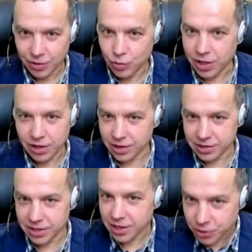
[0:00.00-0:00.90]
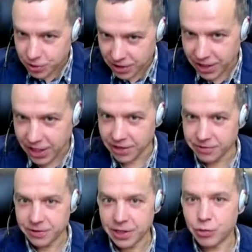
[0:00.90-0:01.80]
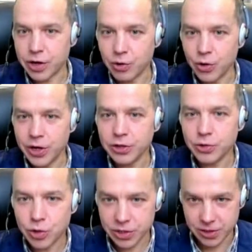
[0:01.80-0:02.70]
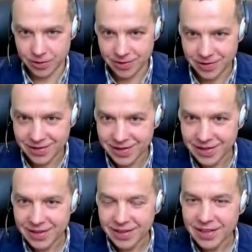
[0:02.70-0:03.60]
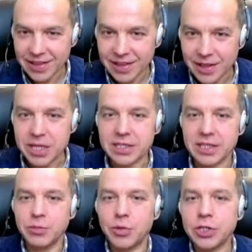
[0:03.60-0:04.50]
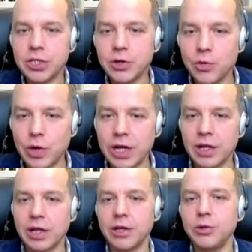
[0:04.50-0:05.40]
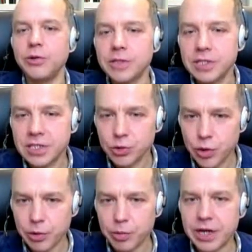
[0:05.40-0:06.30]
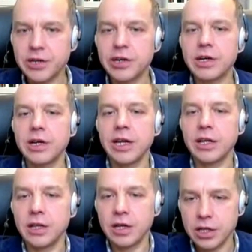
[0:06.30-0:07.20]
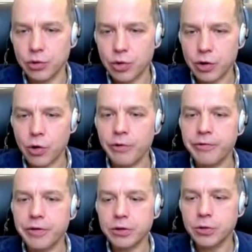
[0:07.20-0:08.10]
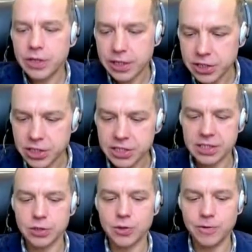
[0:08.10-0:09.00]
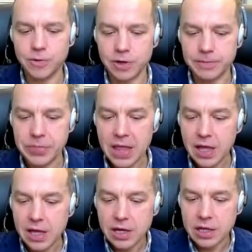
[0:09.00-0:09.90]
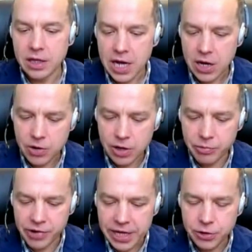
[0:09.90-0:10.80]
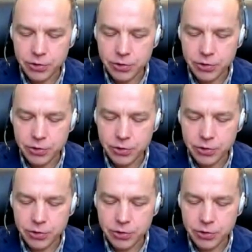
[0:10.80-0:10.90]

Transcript: well, certainly not in Kiev. They were going to Moscow because in Moscow, while well, uh, universities were better and uh, they were offered good conditions and so forth. Now, uh, bright